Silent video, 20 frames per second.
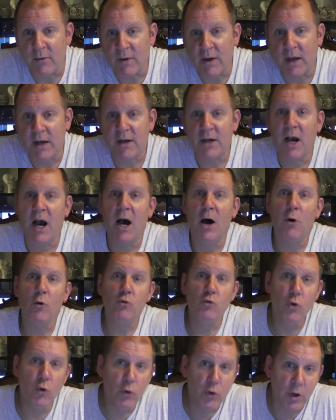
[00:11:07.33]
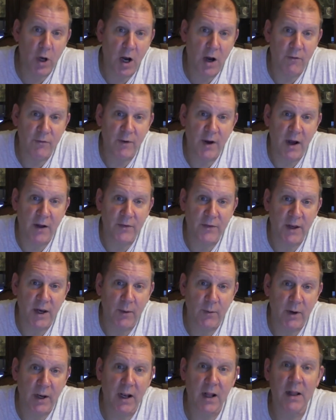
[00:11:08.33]
we got Kyle Rudolph out there,
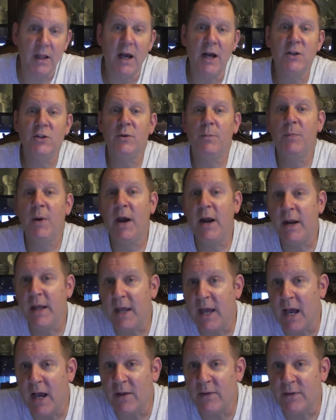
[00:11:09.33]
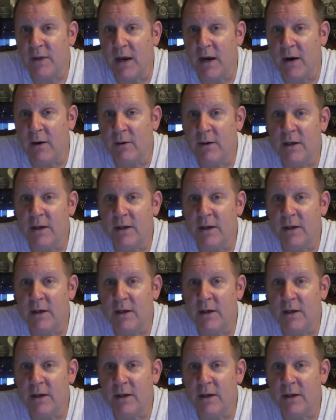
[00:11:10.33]
we got Elijhaa Penny out there.